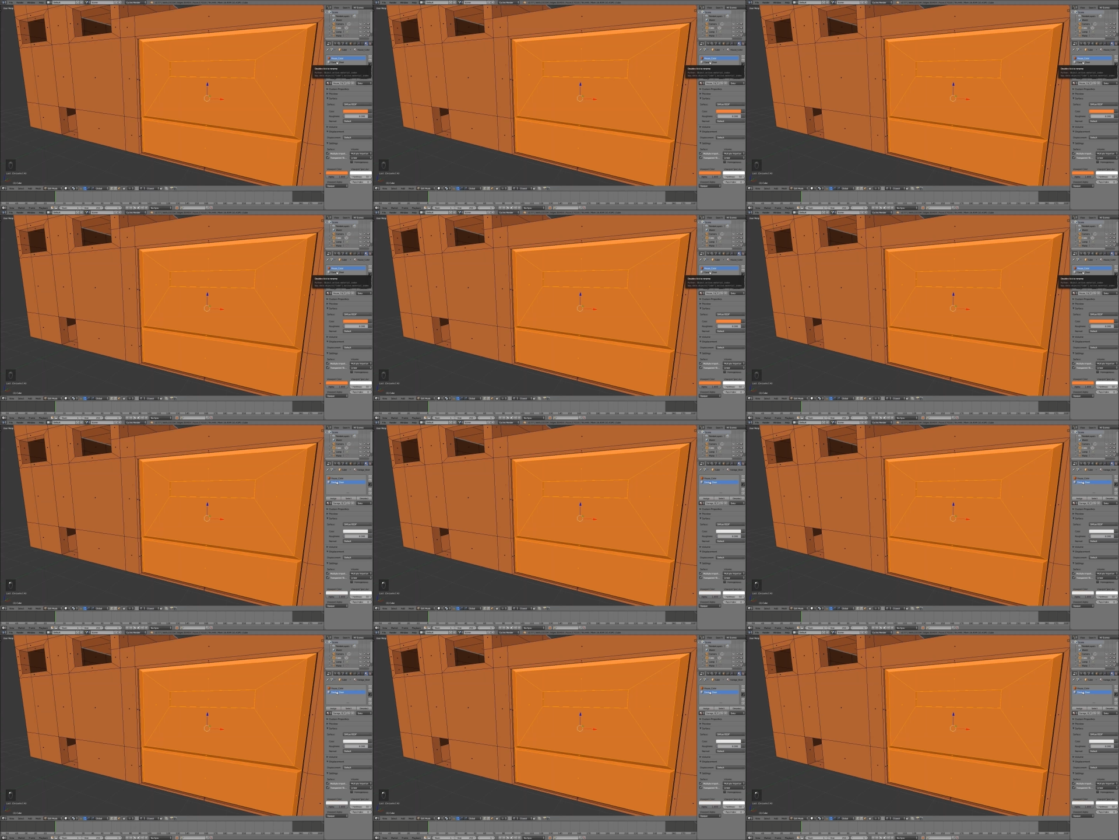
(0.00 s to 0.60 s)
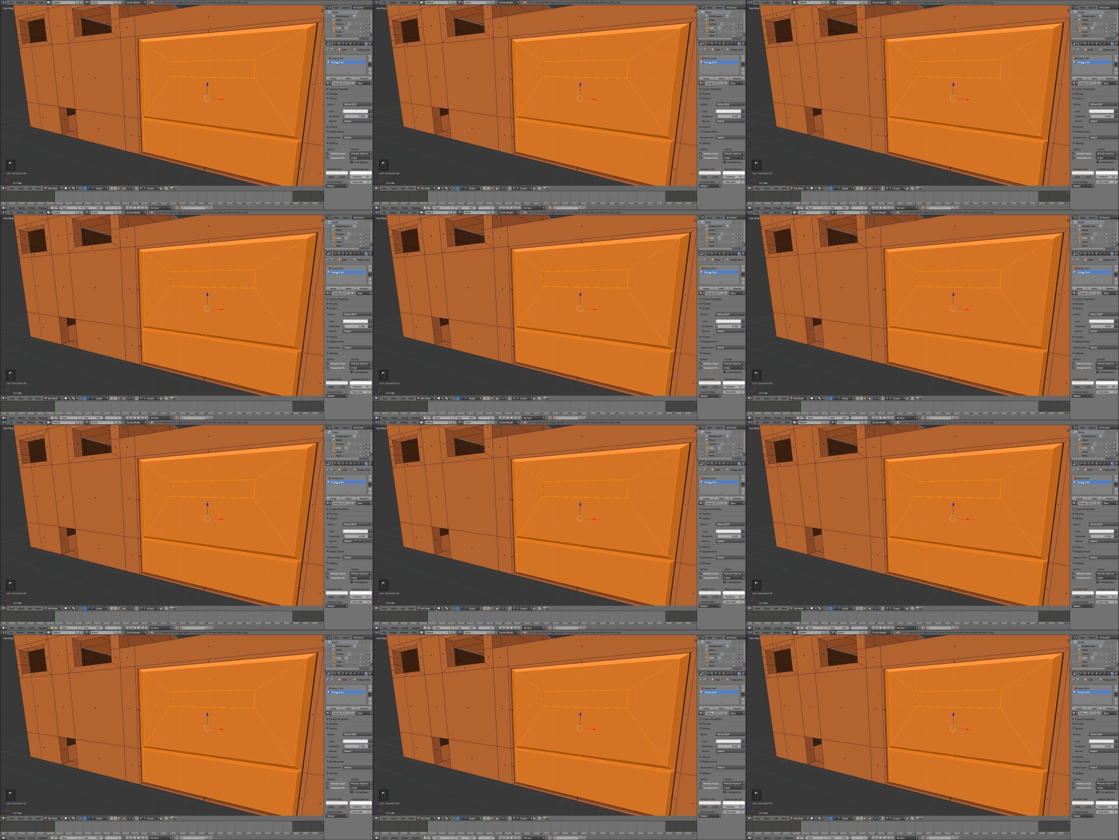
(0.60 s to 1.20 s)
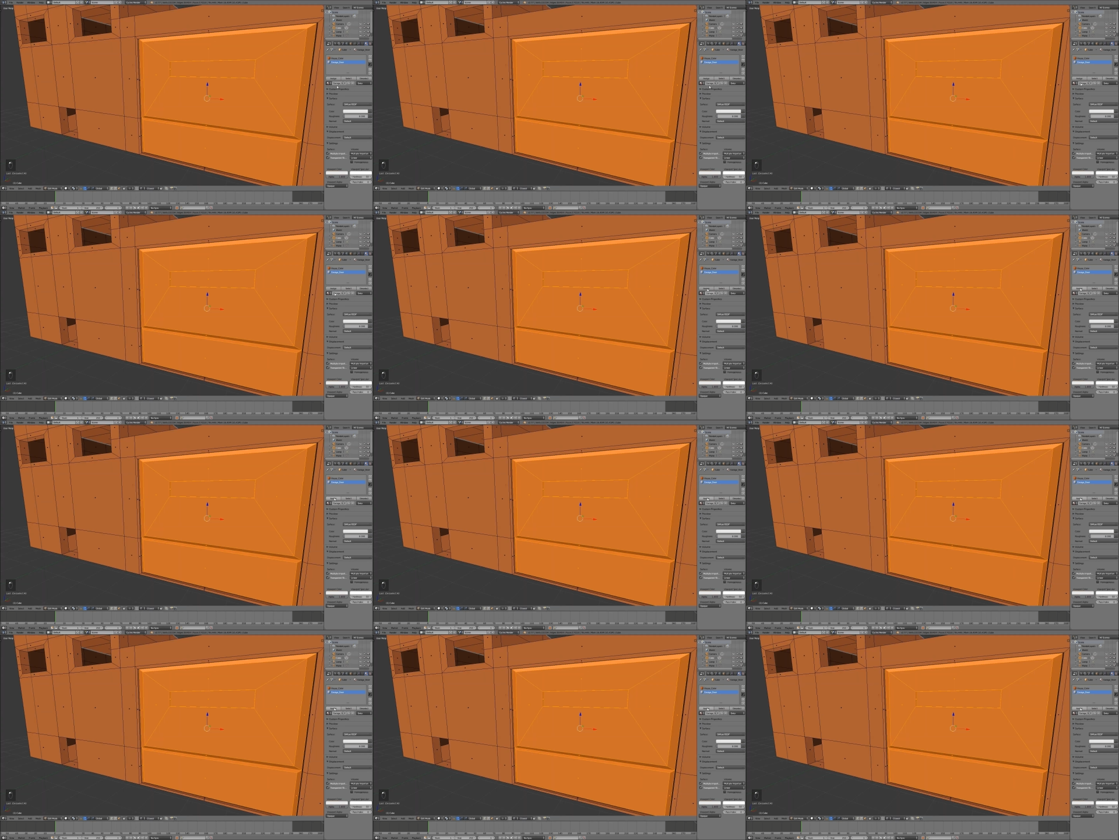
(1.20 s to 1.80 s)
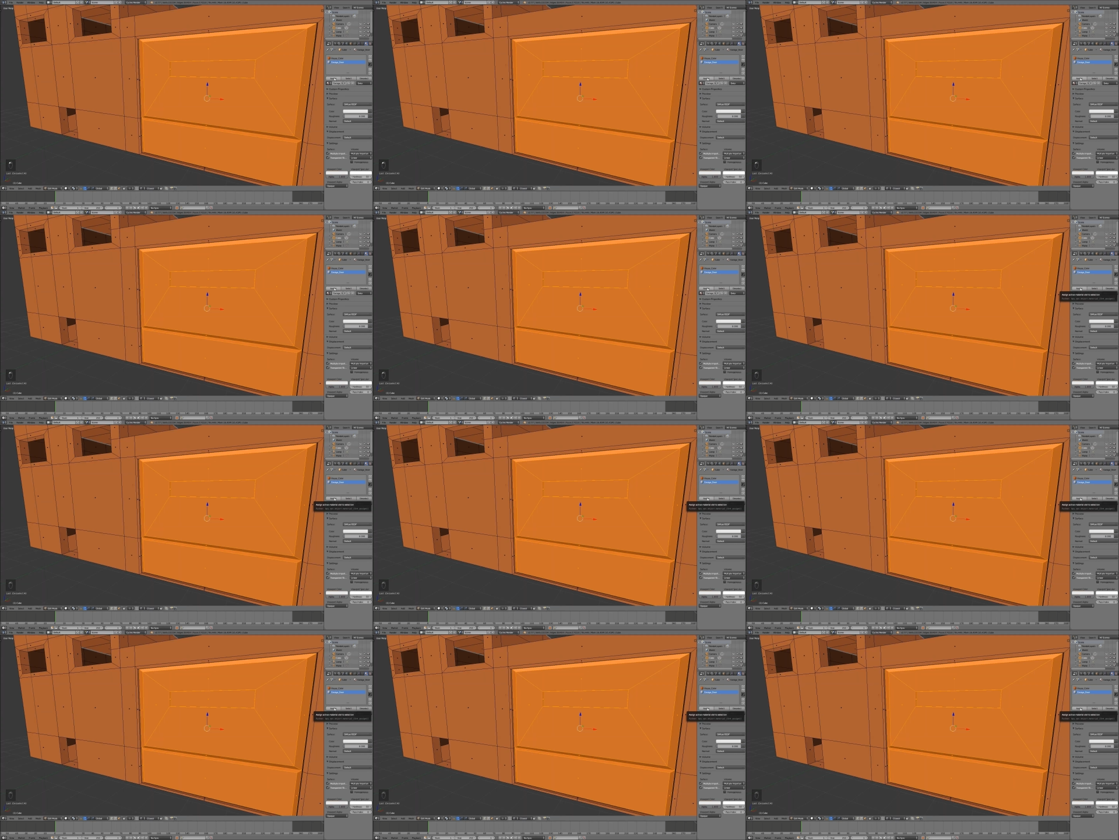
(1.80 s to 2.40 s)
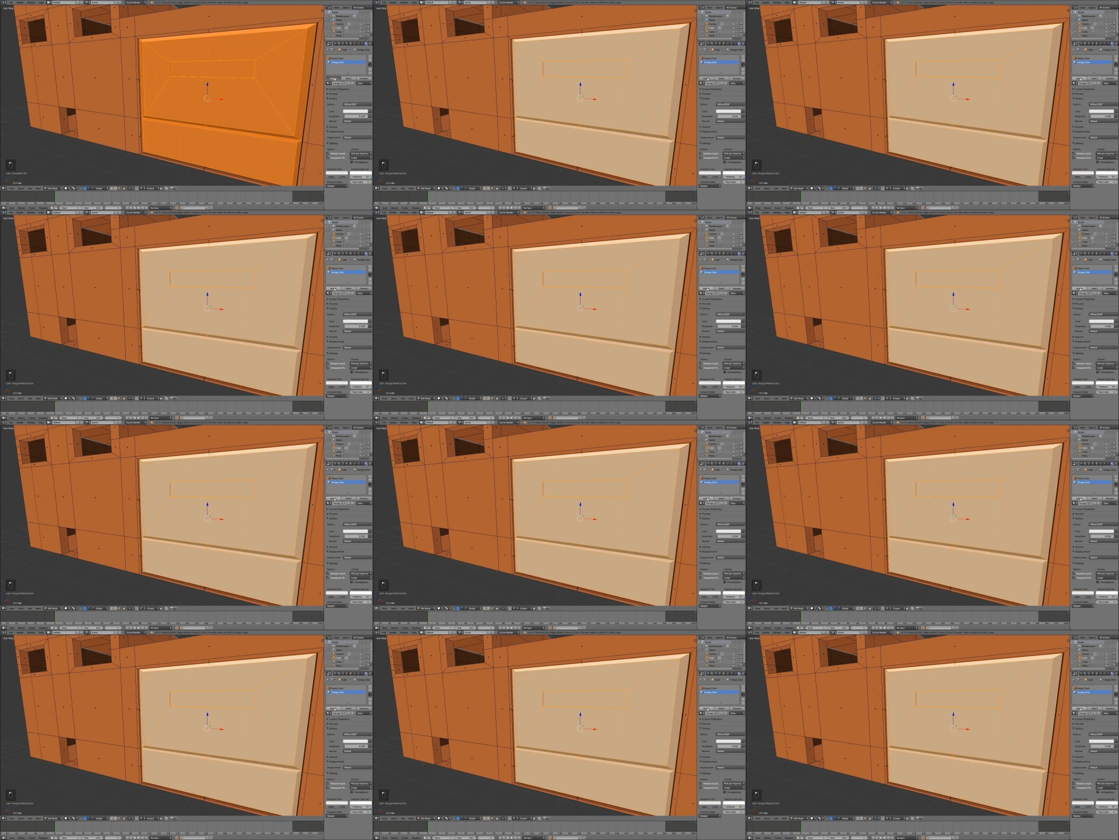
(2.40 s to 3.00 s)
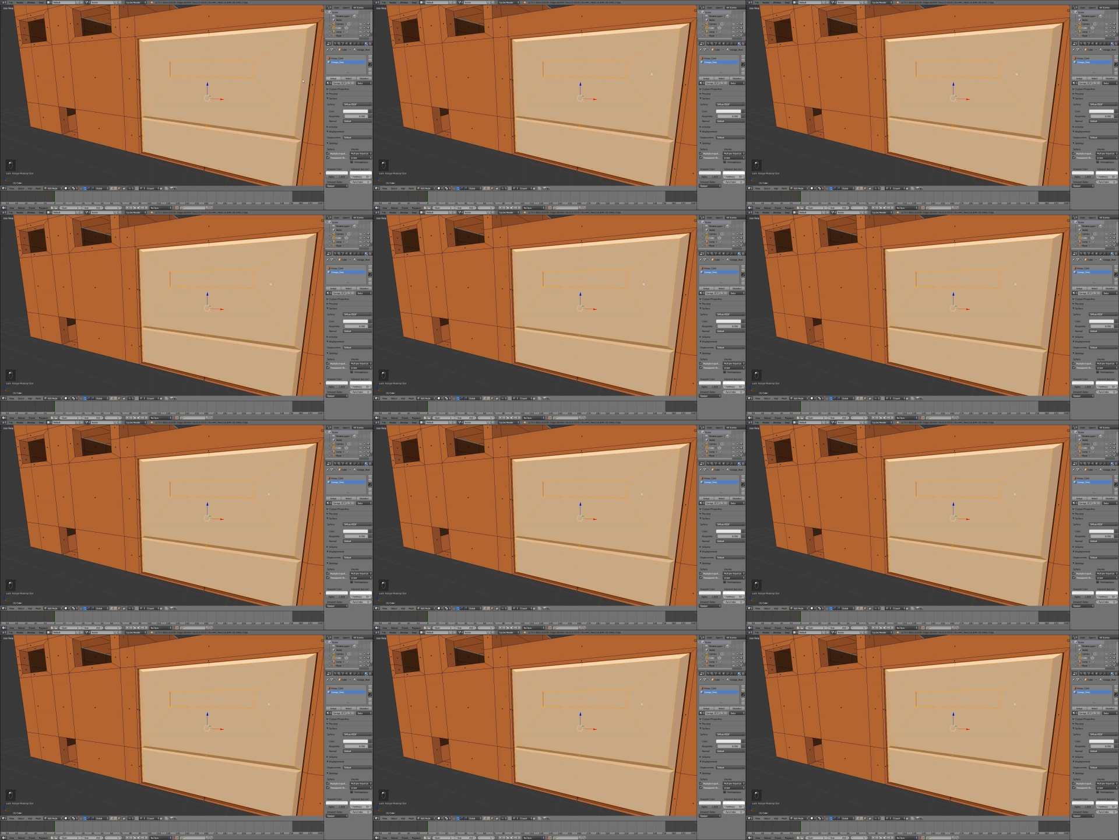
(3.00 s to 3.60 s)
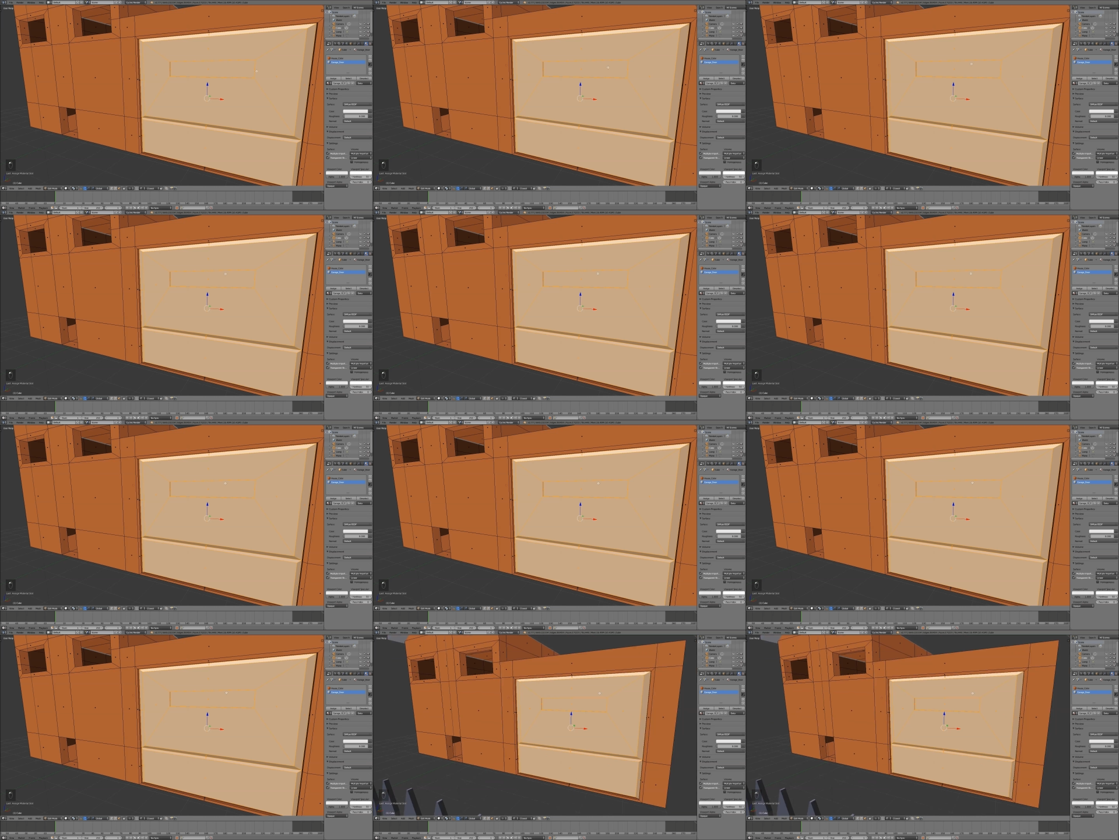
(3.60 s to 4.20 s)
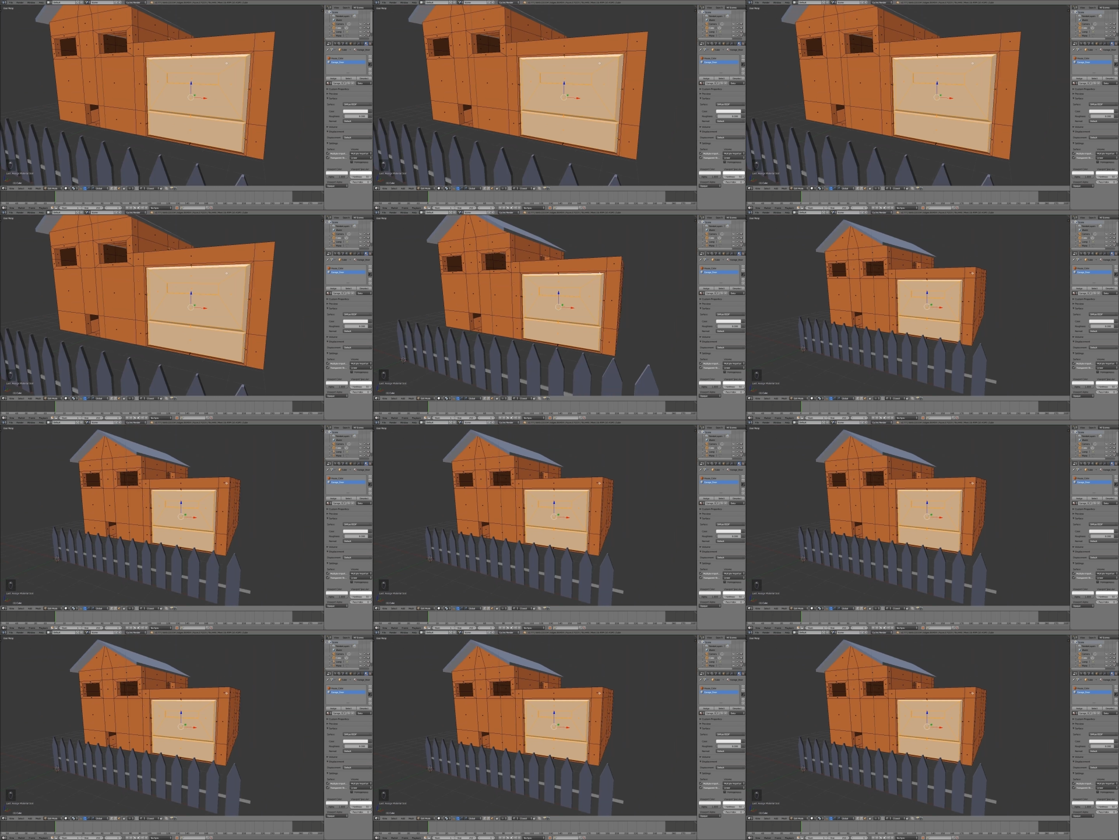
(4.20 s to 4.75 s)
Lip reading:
[unreadable: no face in view]